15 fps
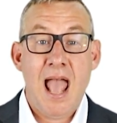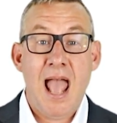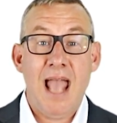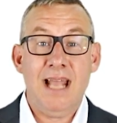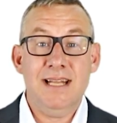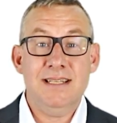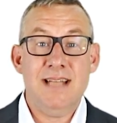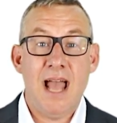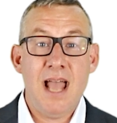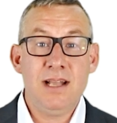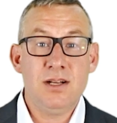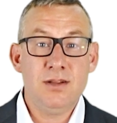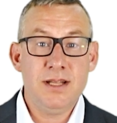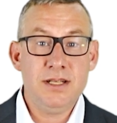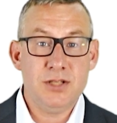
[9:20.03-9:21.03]
A
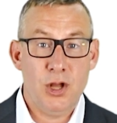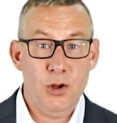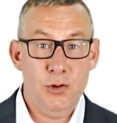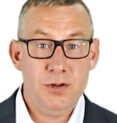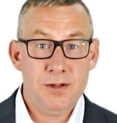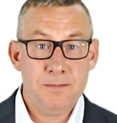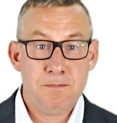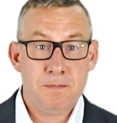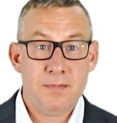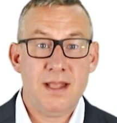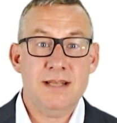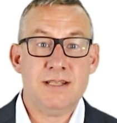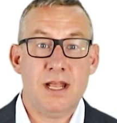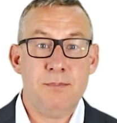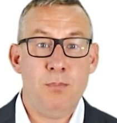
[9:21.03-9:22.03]
dangling node
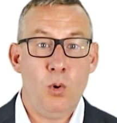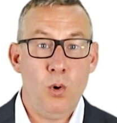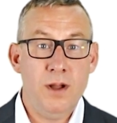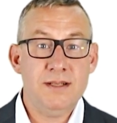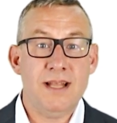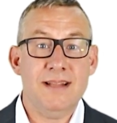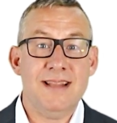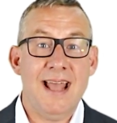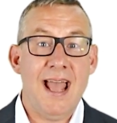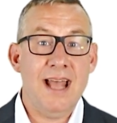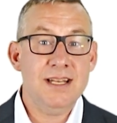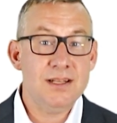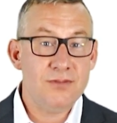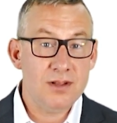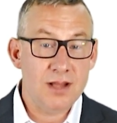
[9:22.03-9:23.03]
is a point at the
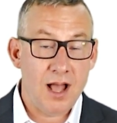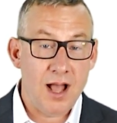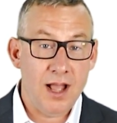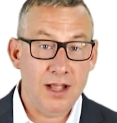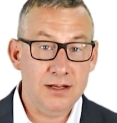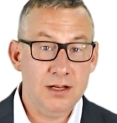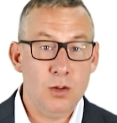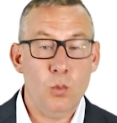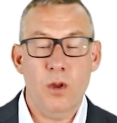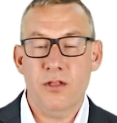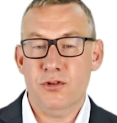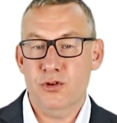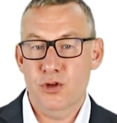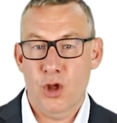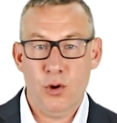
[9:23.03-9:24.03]
end of a line with
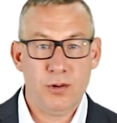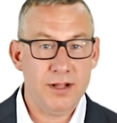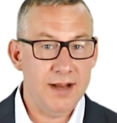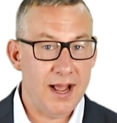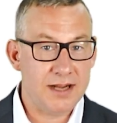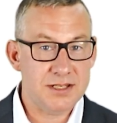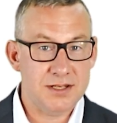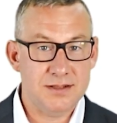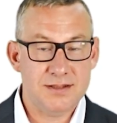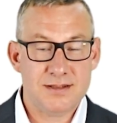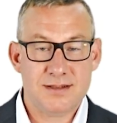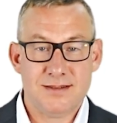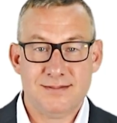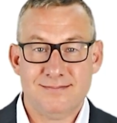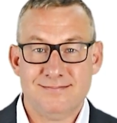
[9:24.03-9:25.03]
no connections.